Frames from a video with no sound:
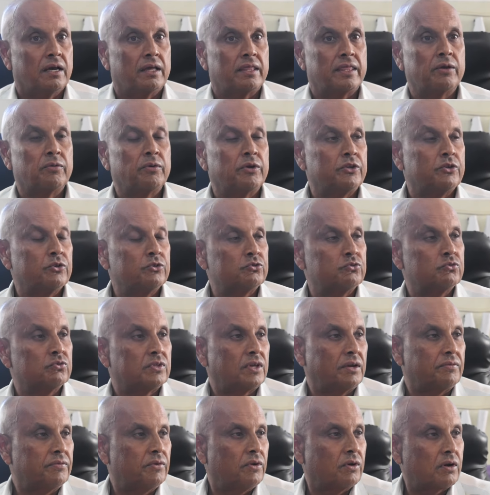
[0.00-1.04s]
they weren't used to
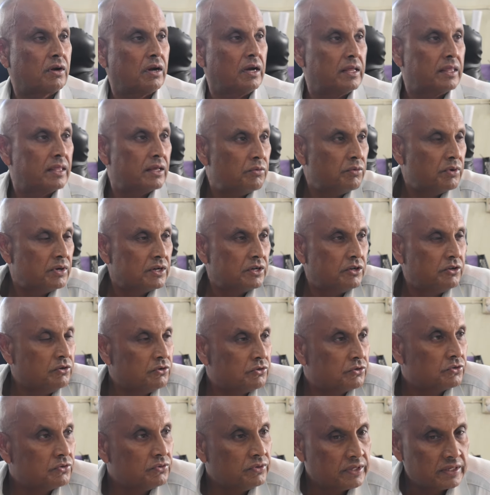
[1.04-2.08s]
tapioca and they weren't
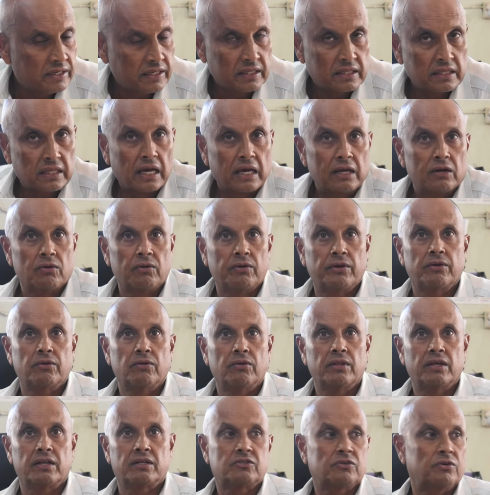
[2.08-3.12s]
used to eating dalo and
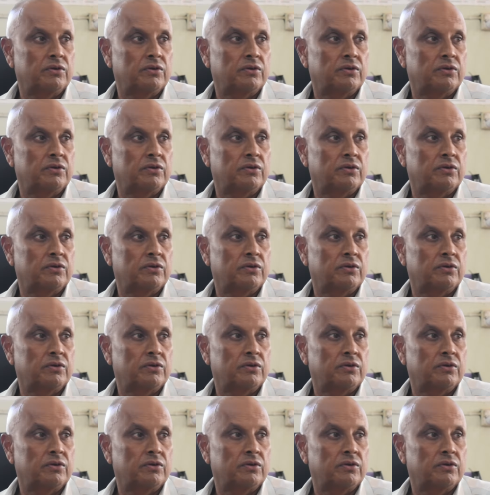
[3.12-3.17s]
all that.